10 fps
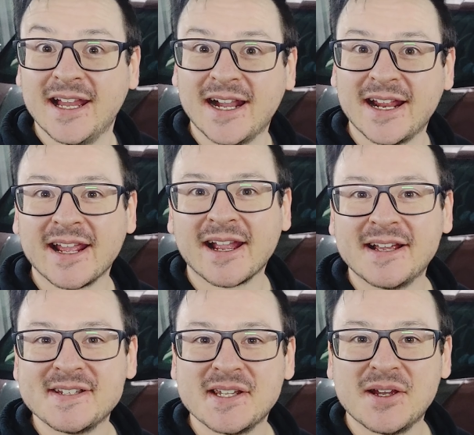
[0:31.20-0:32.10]
Hi there
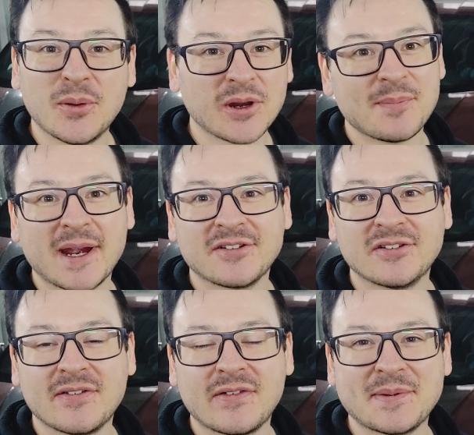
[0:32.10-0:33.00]
guys, welcome back to
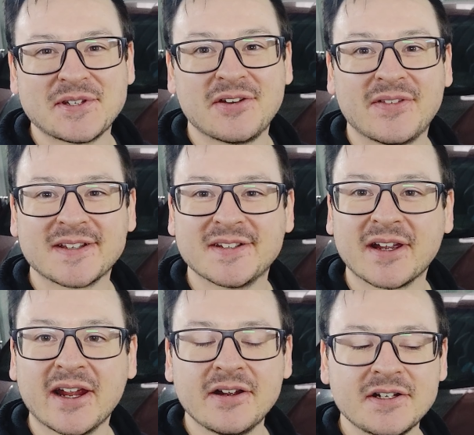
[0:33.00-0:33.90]
another episode of EXCL
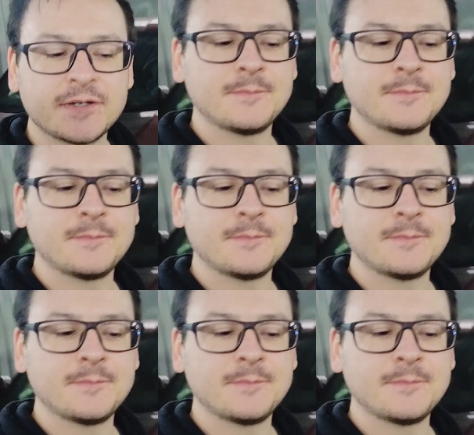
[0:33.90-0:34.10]
Garage.